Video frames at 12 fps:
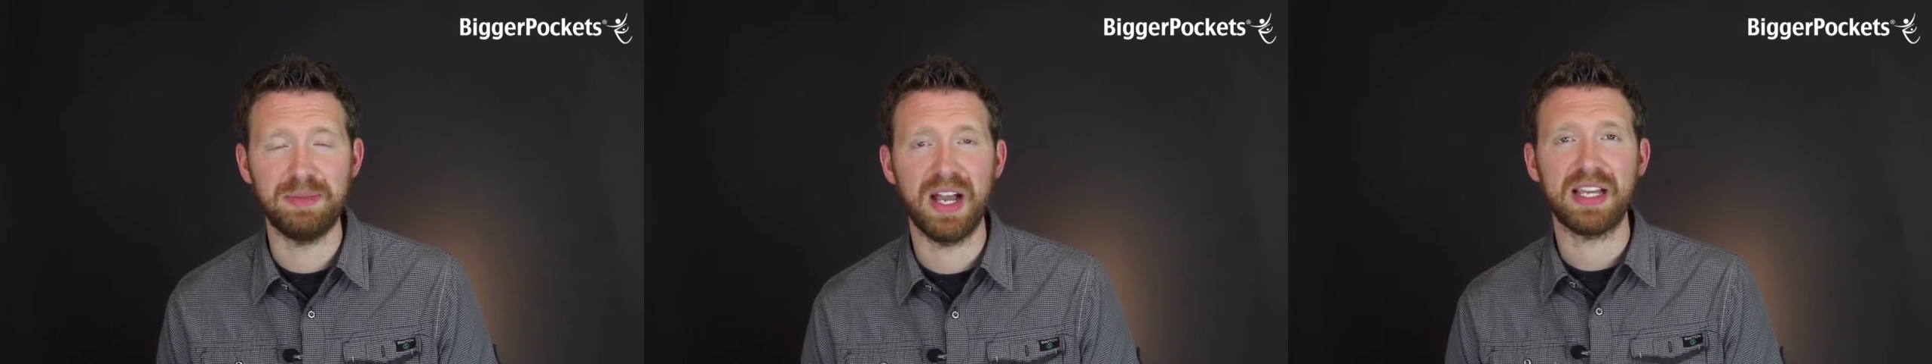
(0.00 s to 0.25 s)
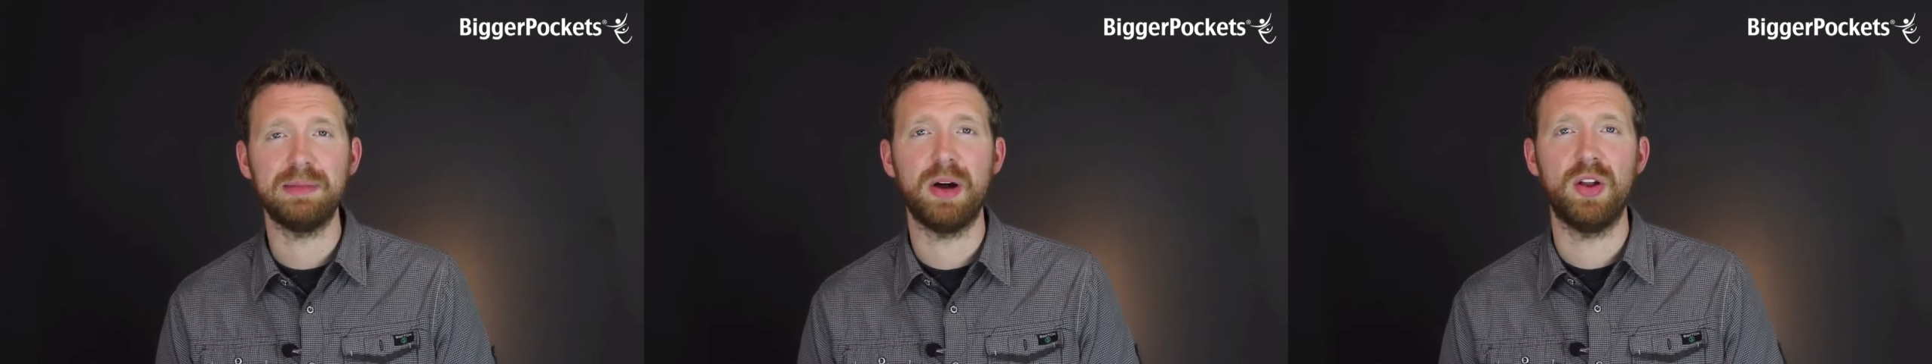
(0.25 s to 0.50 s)
I'm
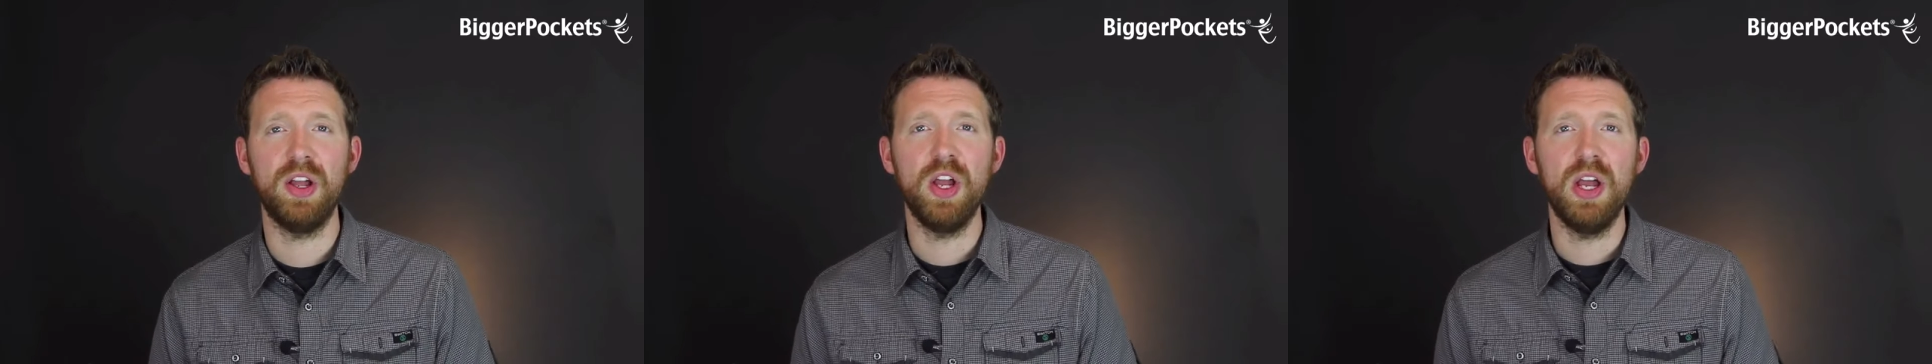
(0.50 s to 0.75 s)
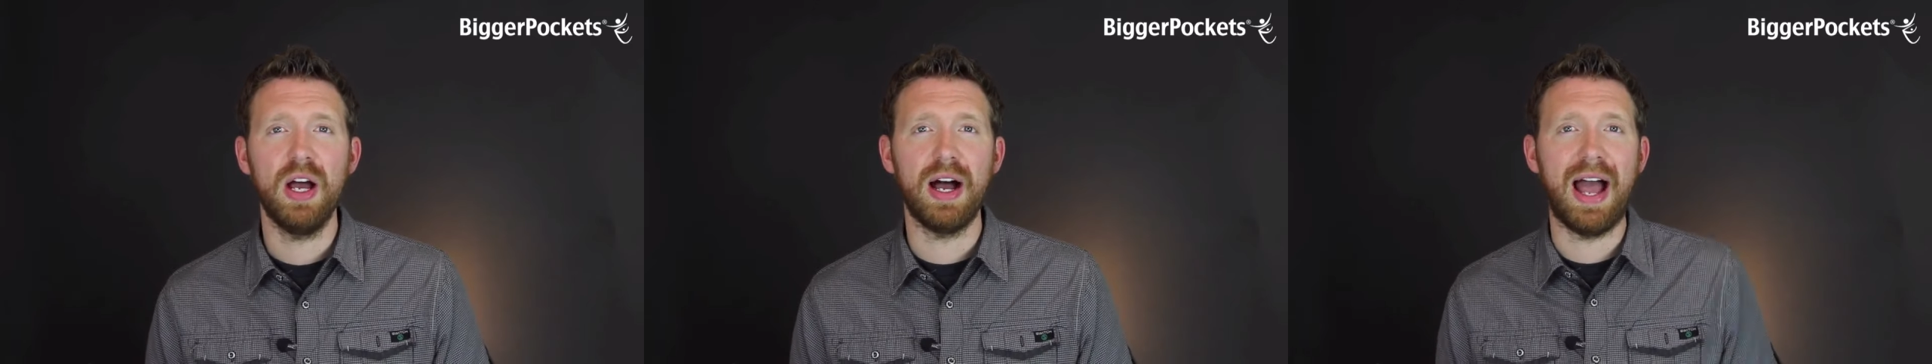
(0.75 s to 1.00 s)
talking about
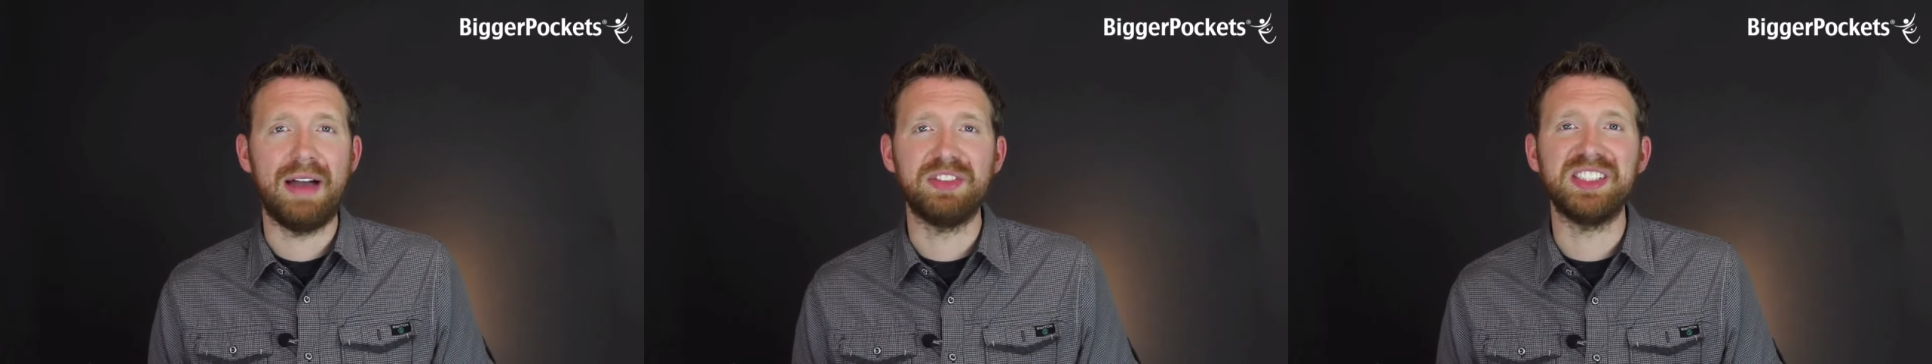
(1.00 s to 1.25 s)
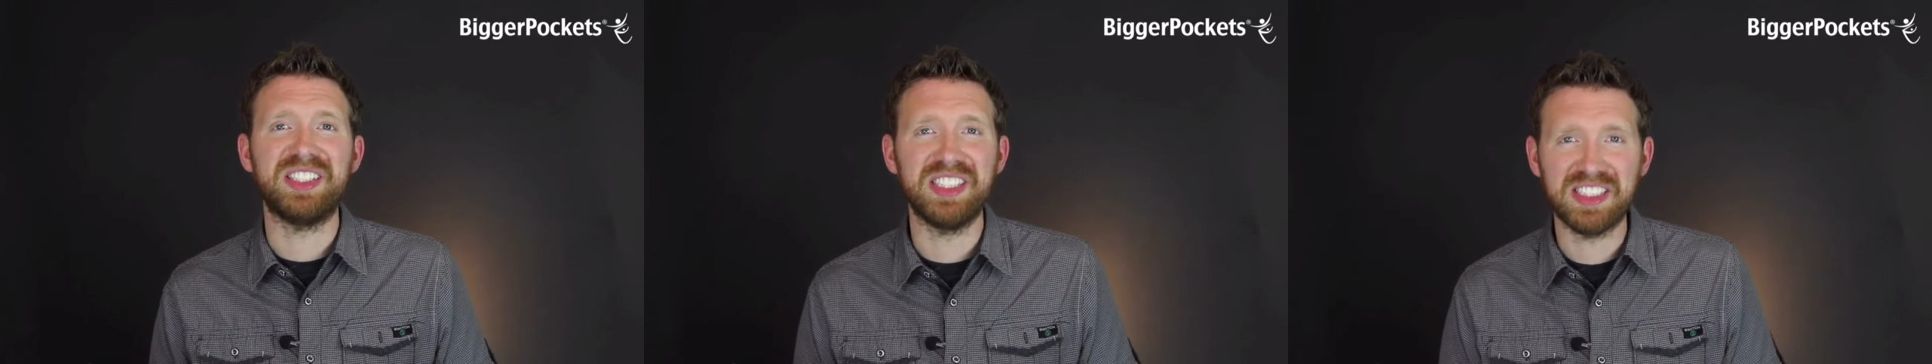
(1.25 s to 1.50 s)
uh,
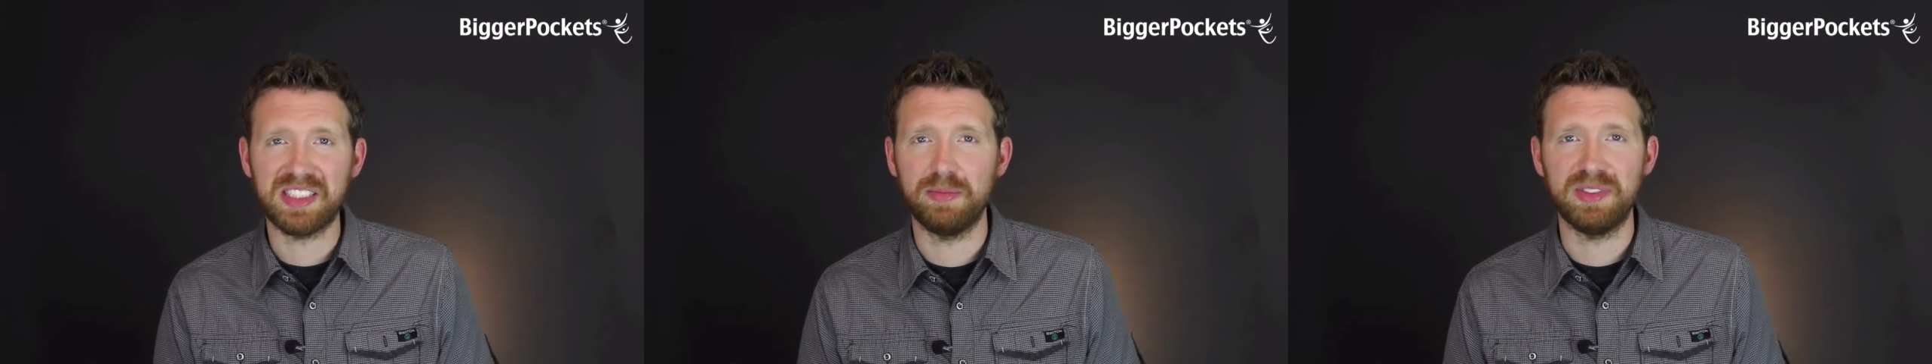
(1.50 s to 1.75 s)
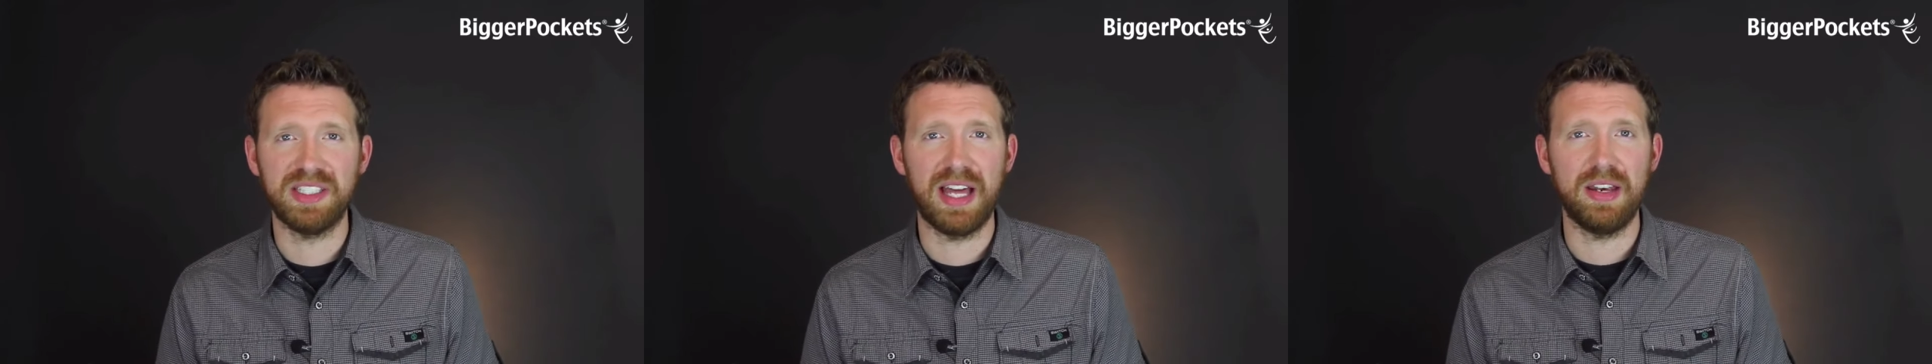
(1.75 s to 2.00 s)
having
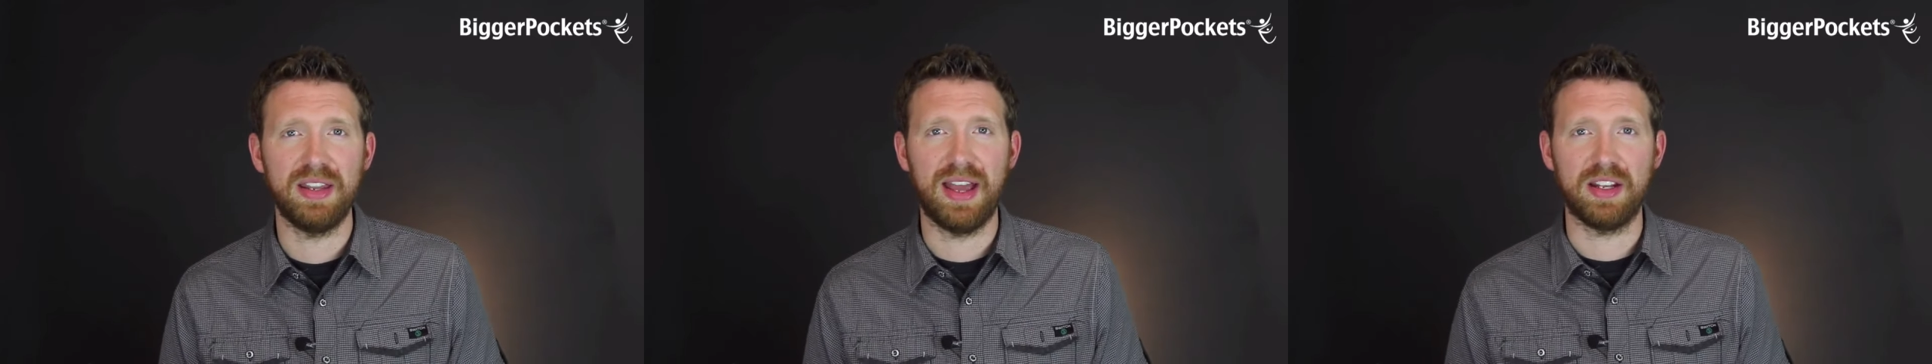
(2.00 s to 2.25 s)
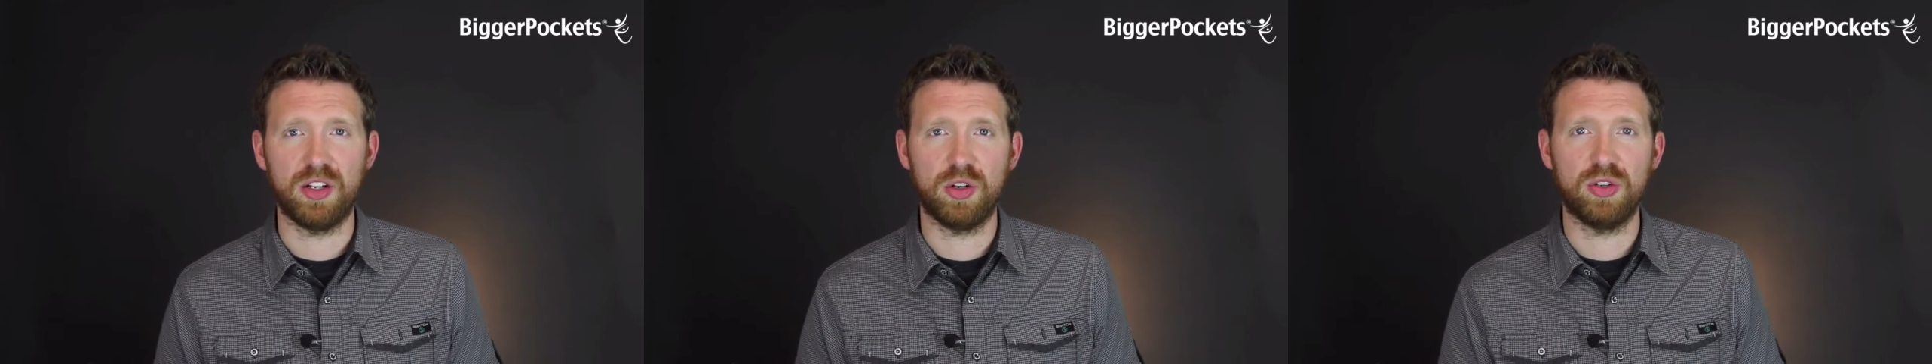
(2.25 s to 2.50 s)
systems that
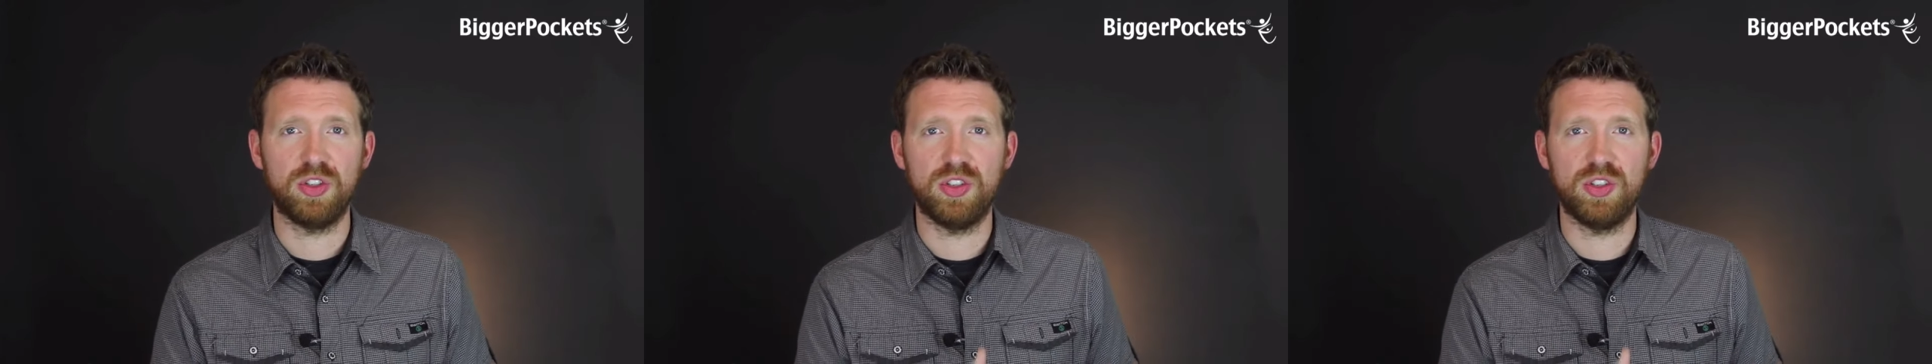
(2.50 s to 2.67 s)
that